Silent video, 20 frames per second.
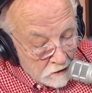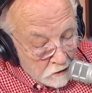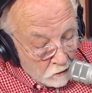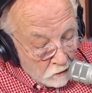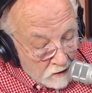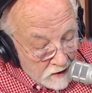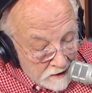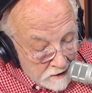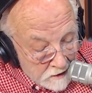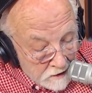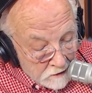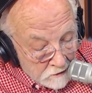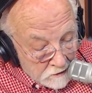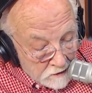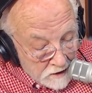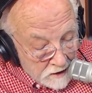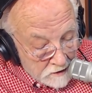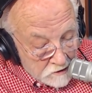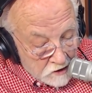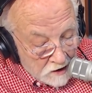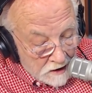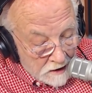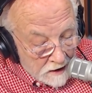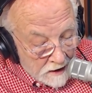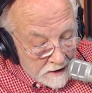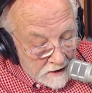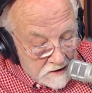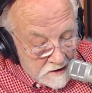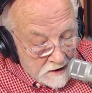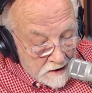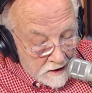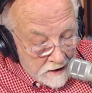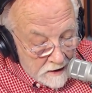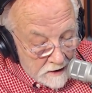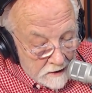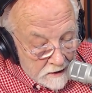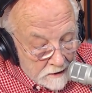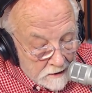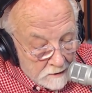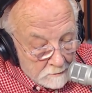great introduction last
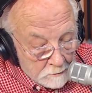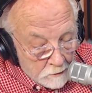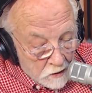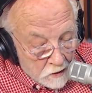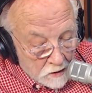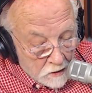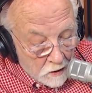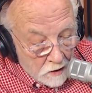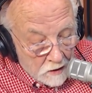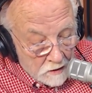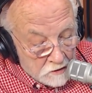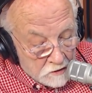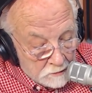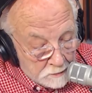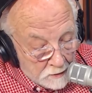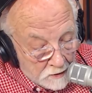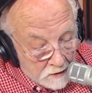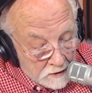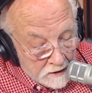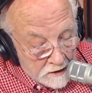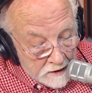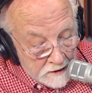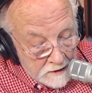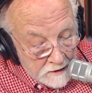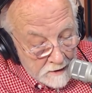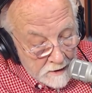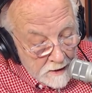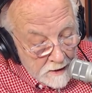night at the book launch party.